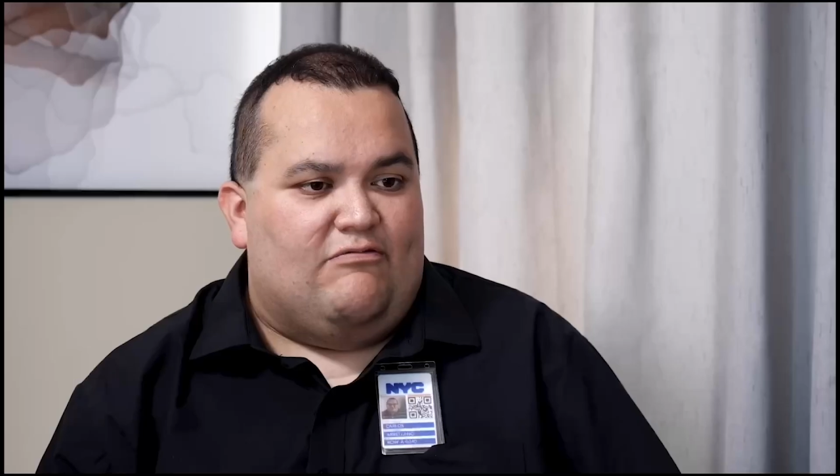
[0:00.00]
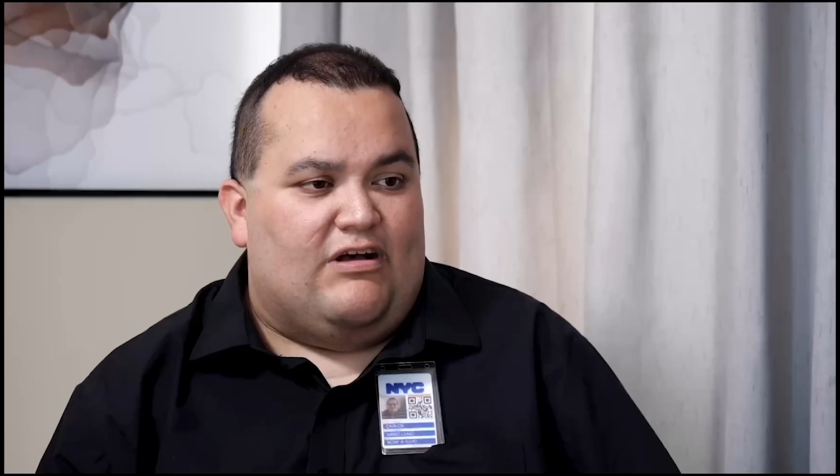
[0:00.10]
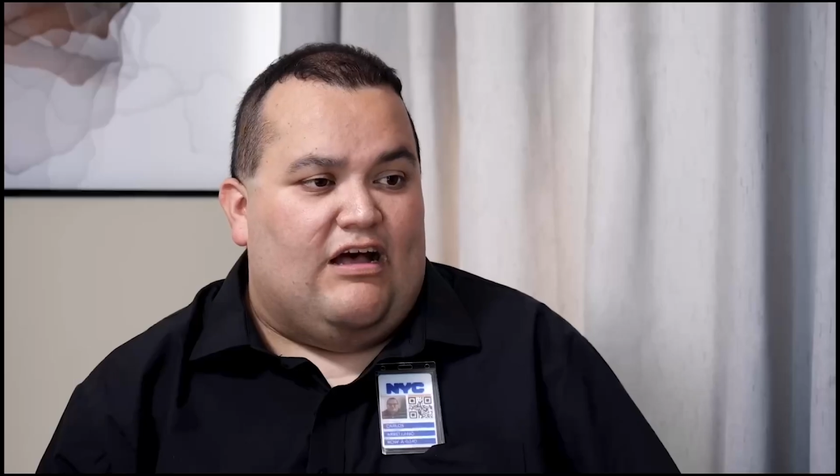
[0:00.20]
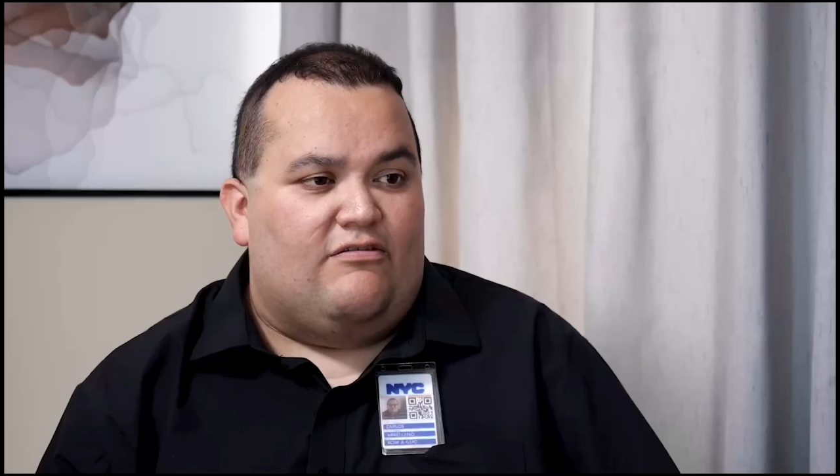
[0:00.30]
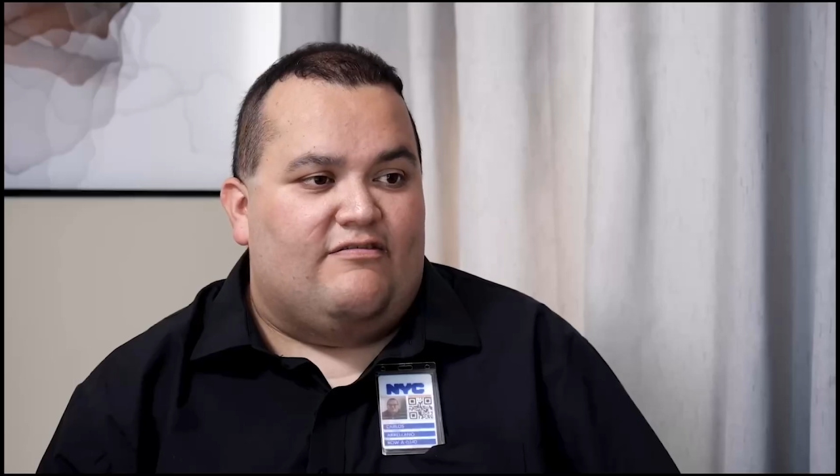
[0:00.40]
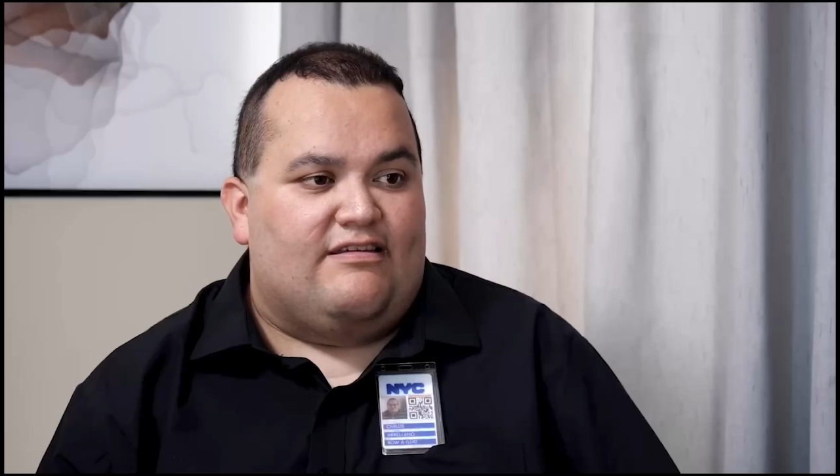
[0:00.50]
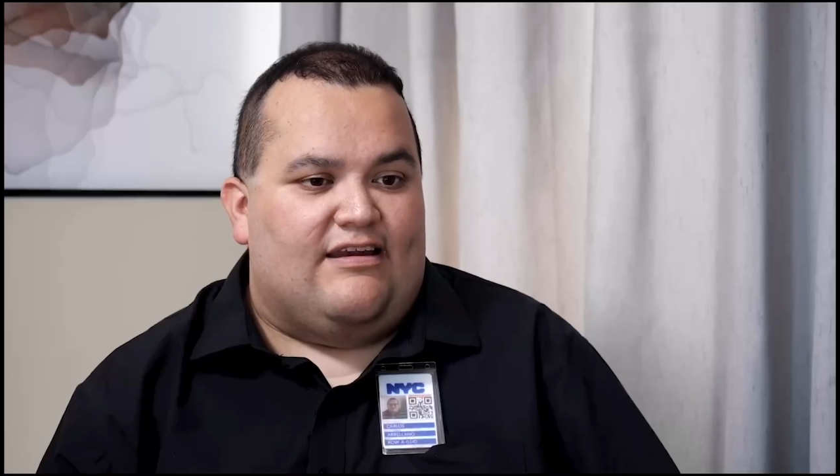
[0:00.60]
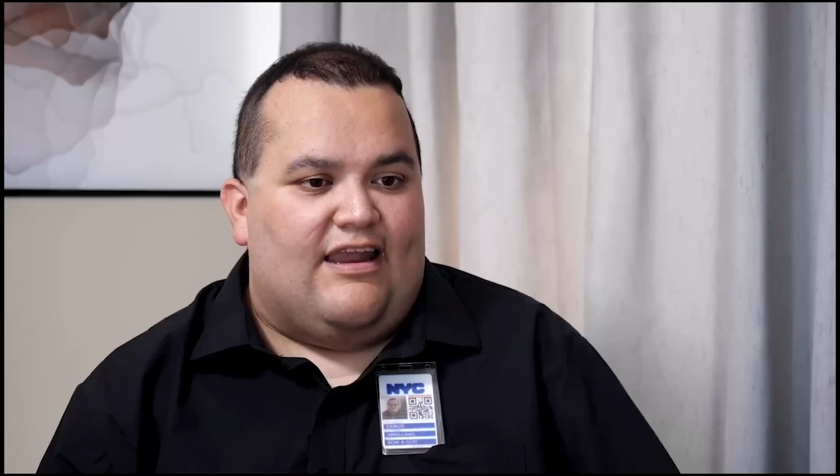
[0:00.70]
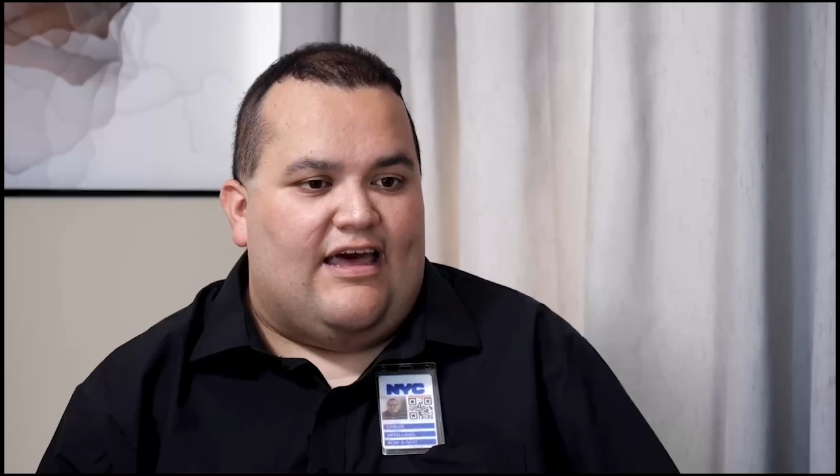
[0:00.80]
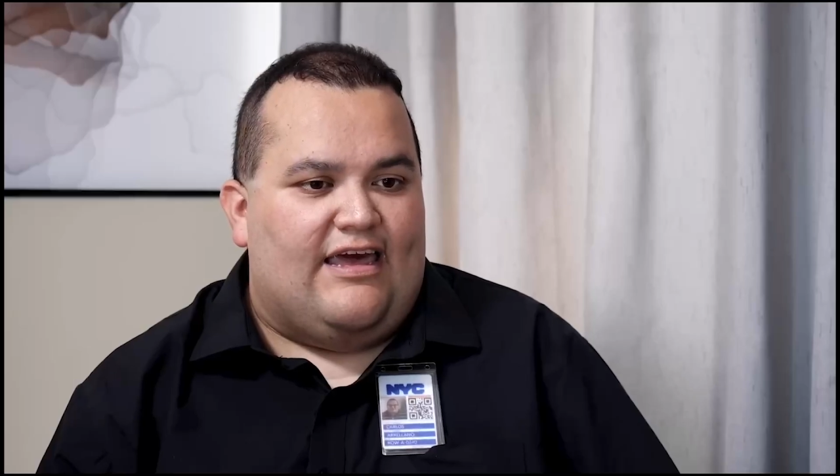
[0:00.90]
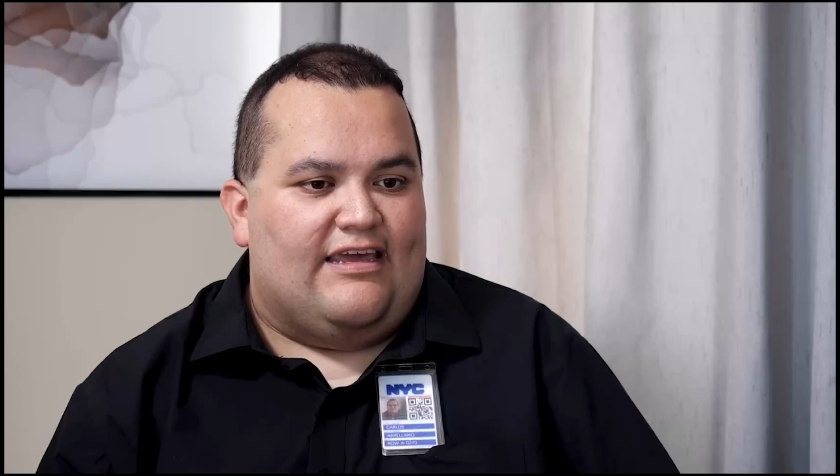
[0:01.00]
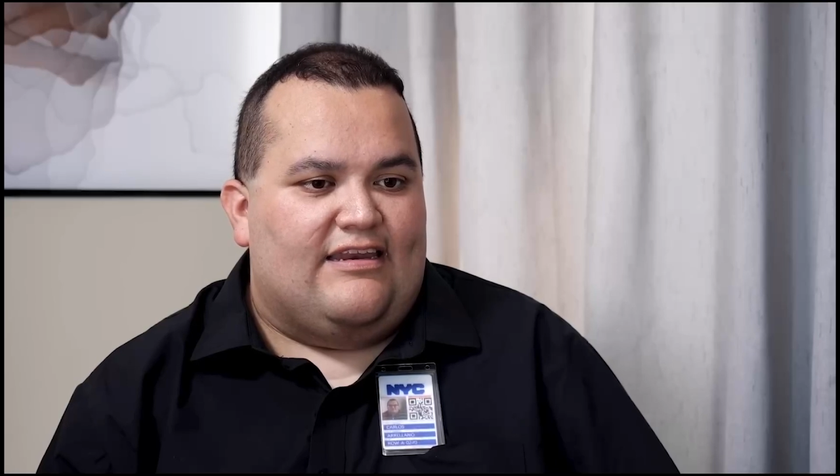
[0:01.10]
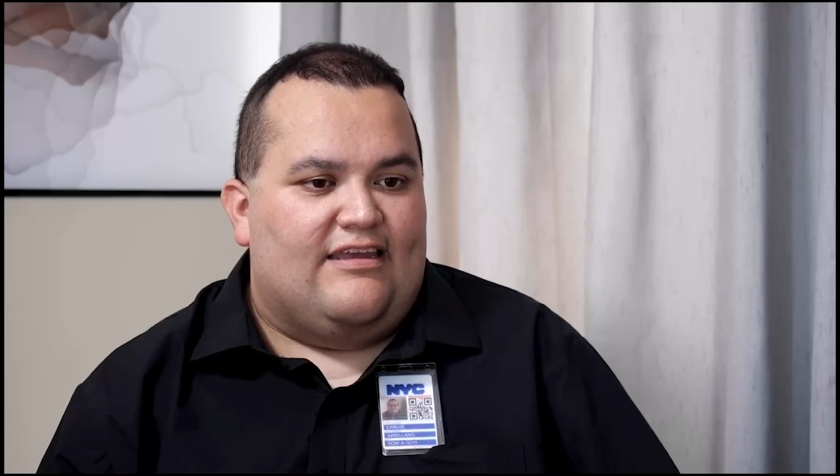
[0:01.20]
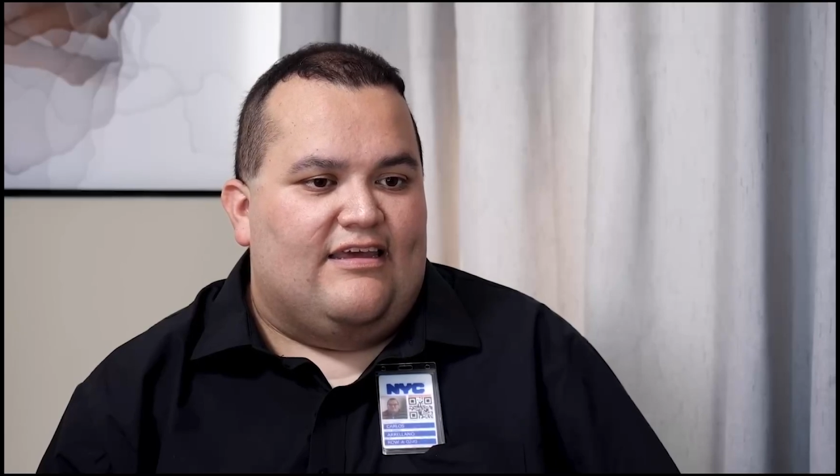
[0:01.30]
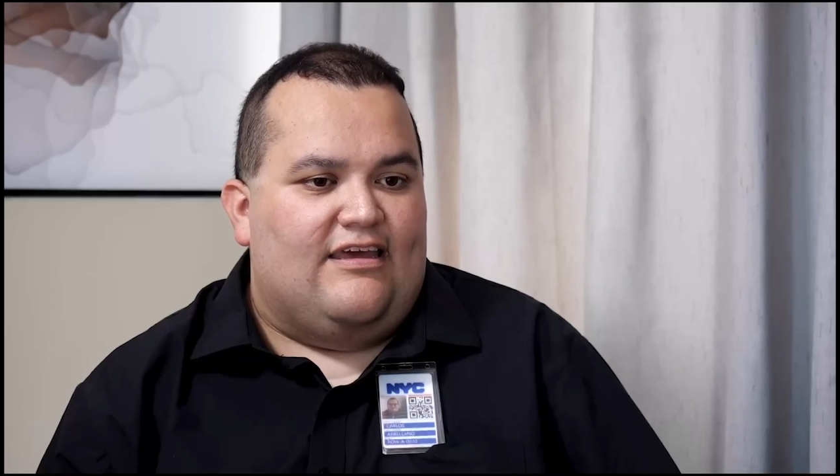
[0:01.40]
And while I was in line,